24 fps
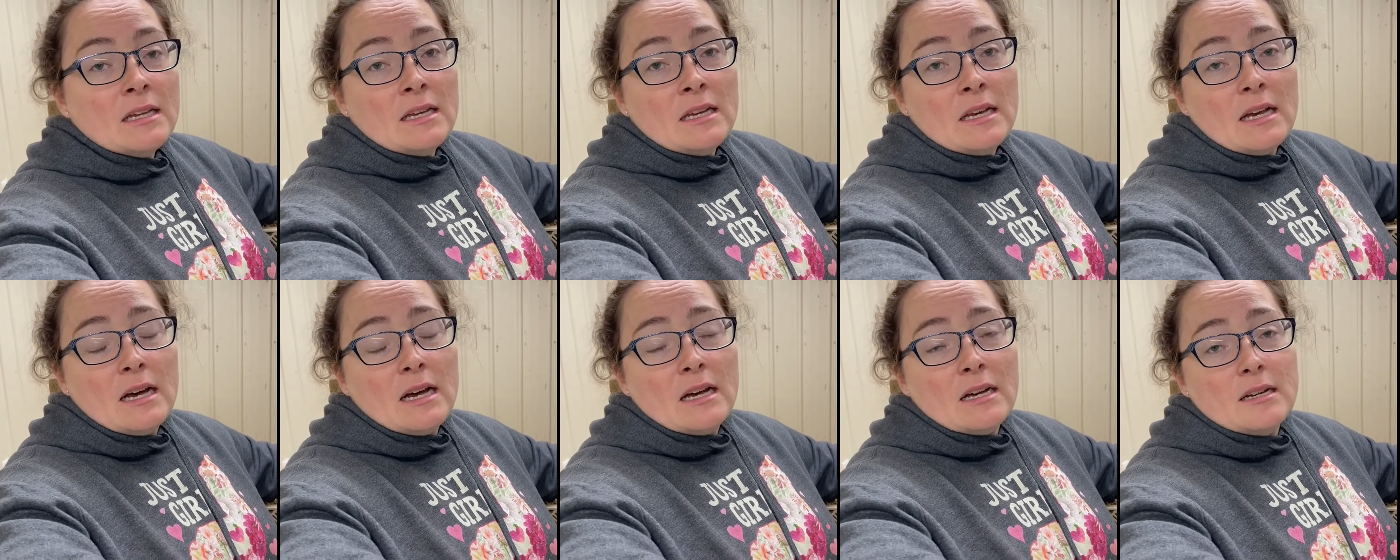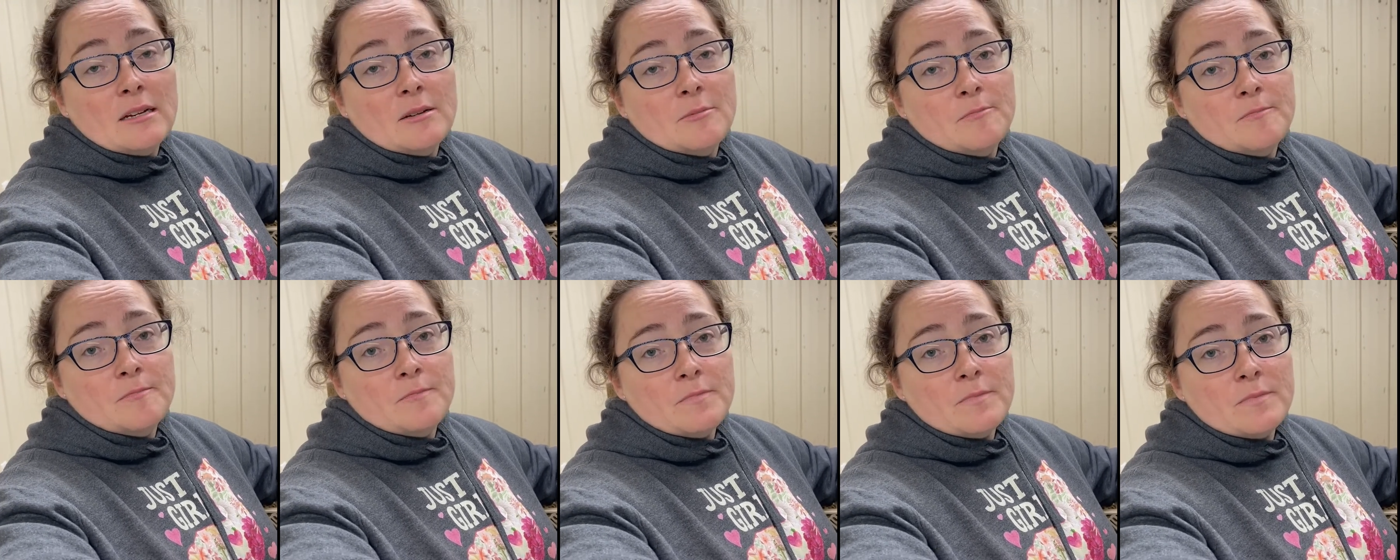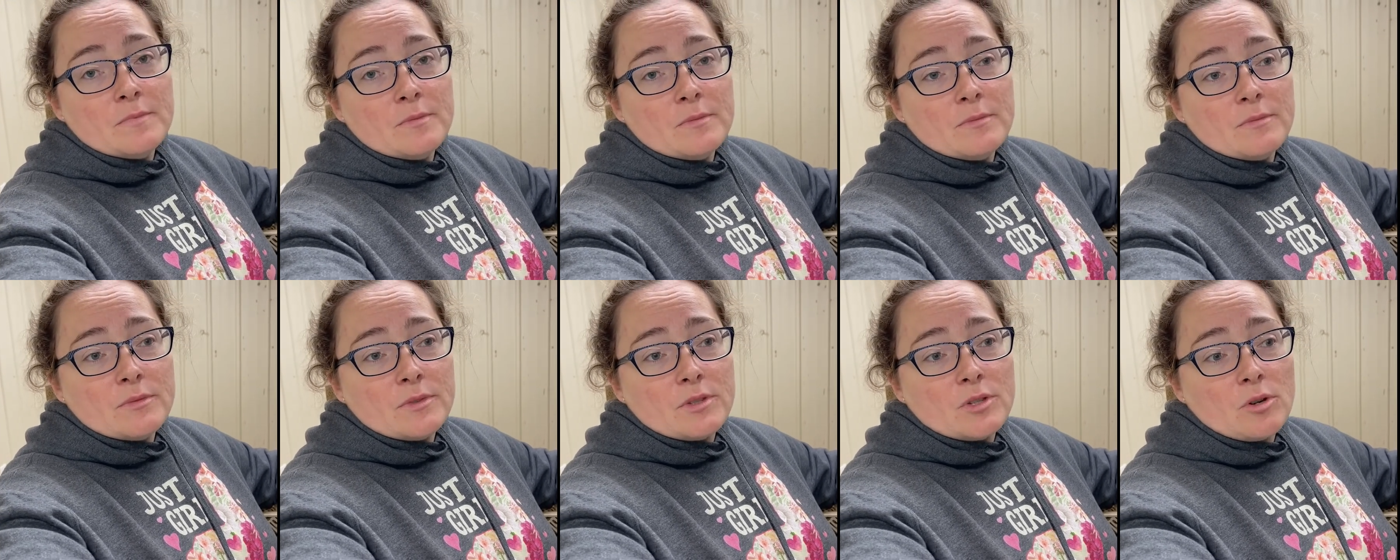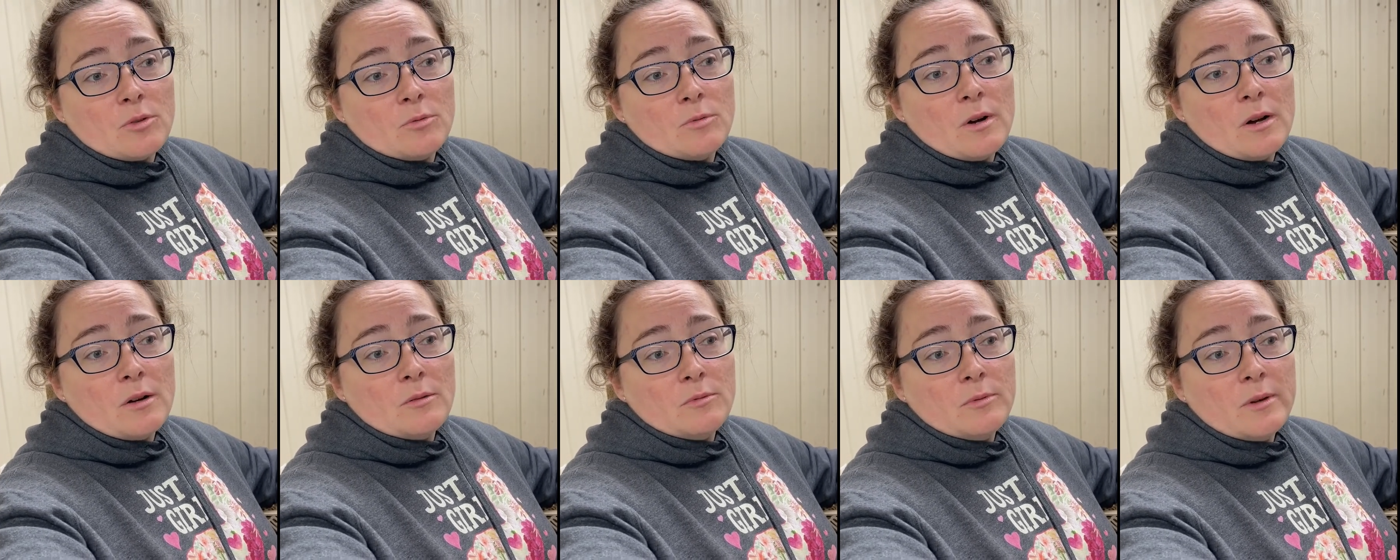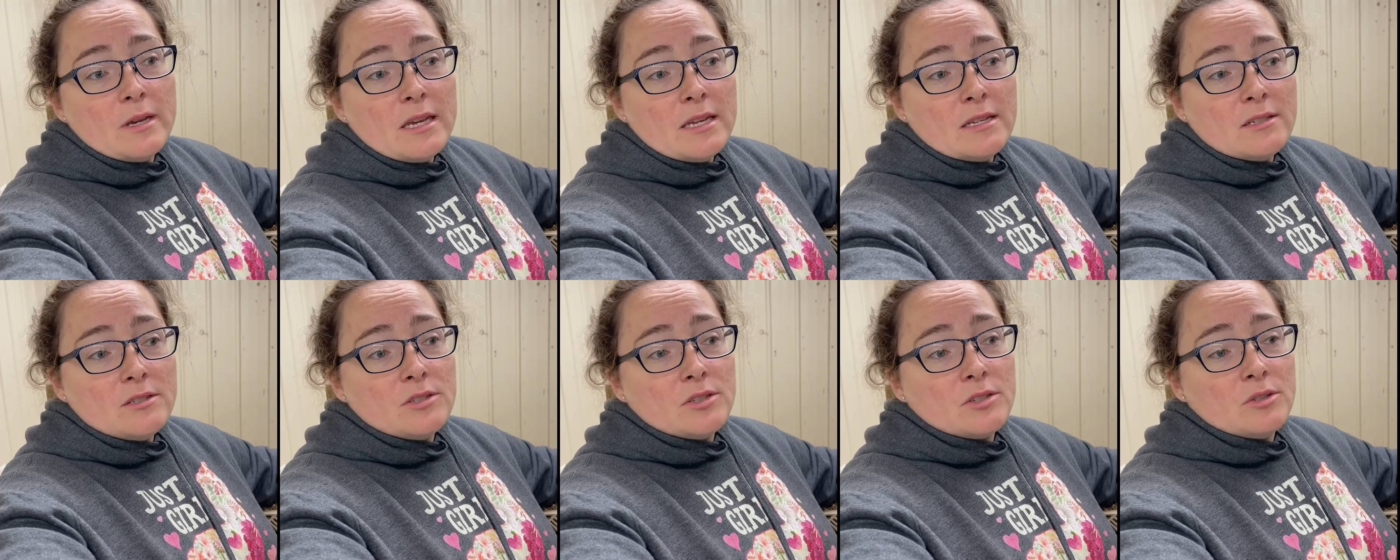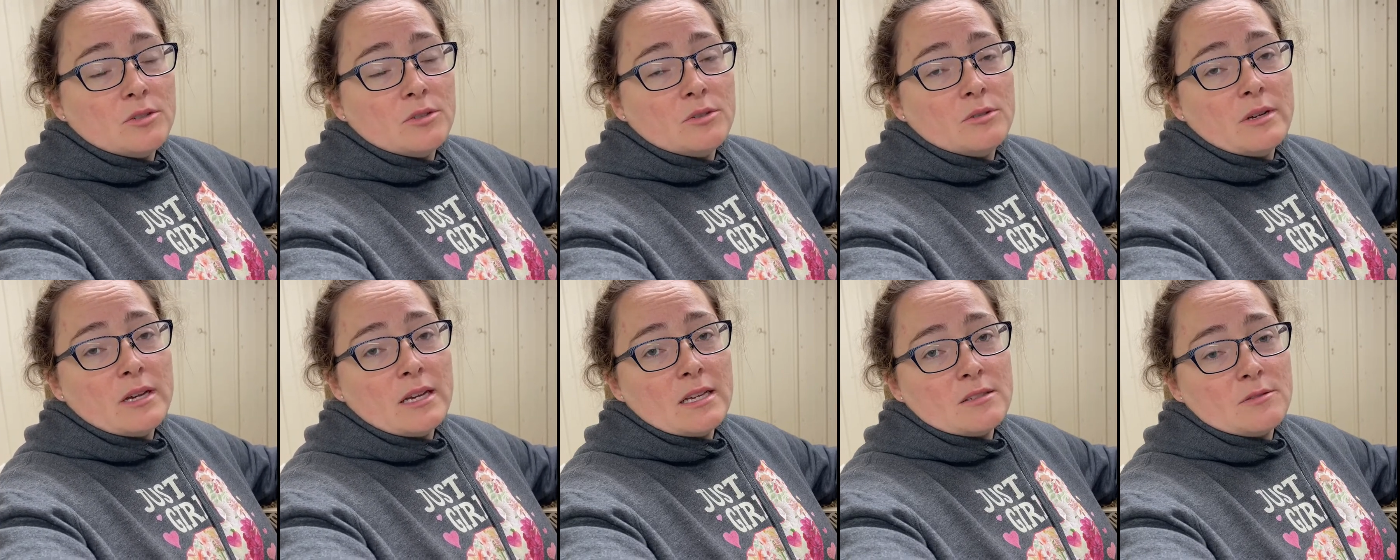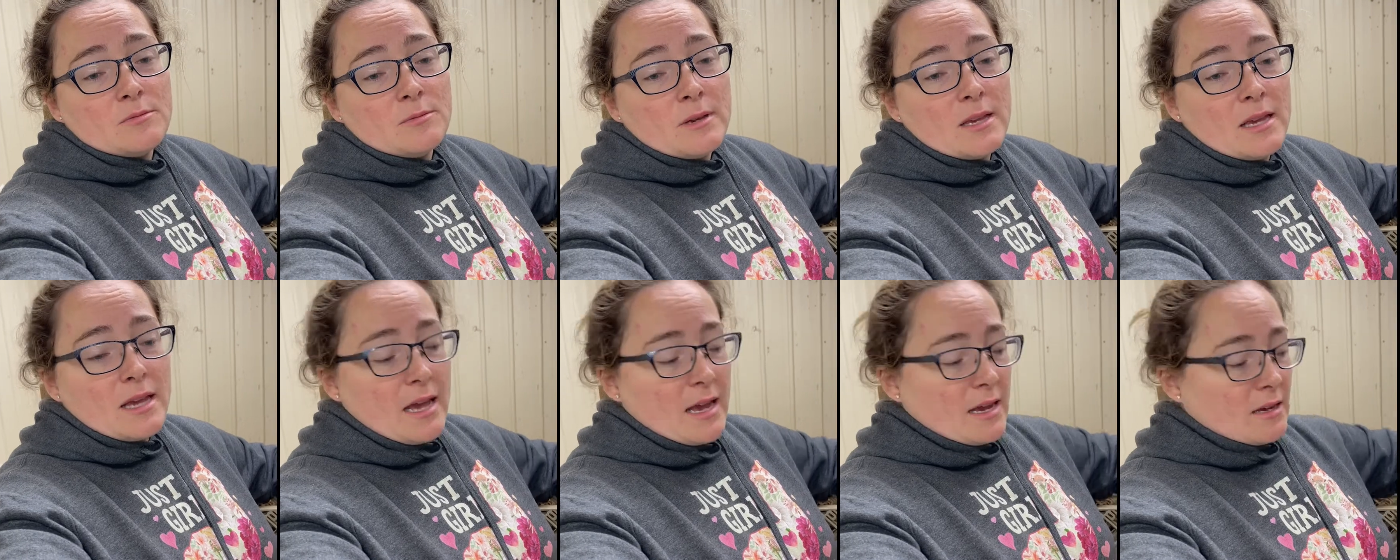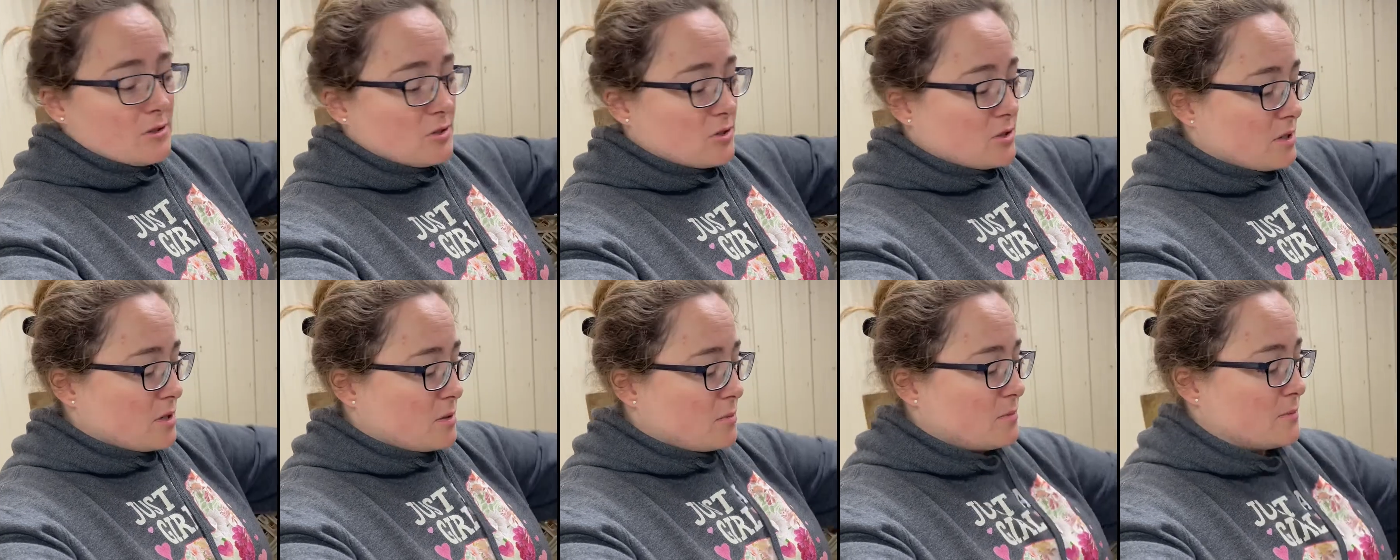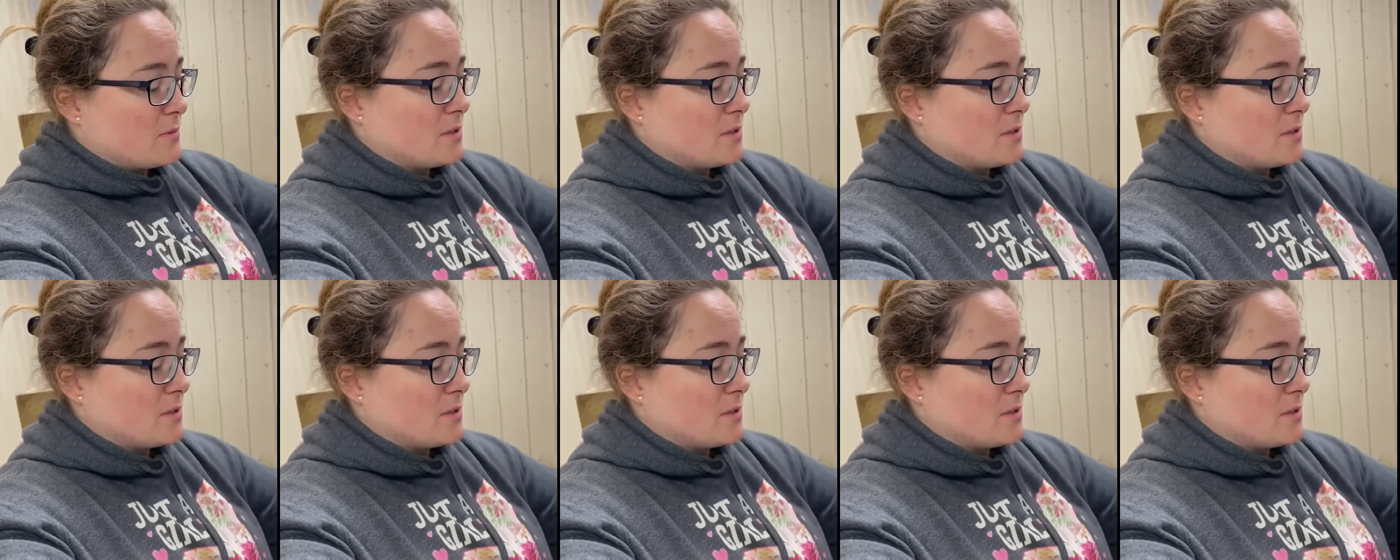So what we do is we actually